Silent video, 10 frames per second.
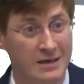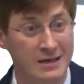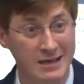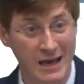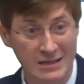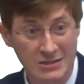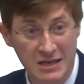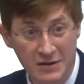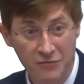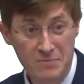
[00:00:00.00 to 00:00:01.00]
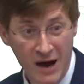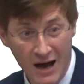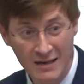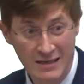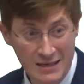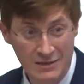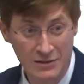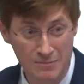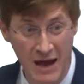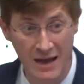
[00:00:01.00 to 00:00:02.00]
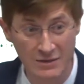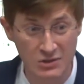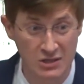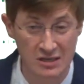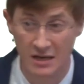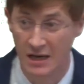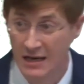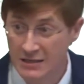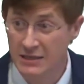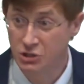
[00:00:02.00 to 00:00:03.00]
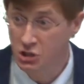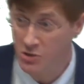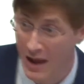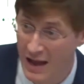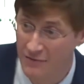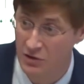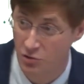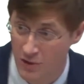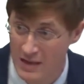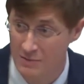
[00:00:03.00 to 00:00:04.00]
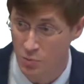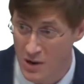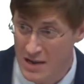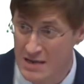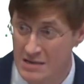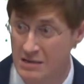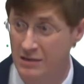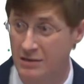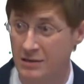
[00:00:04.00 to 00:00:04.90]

He asked everybody in the back seat, did you have a great week?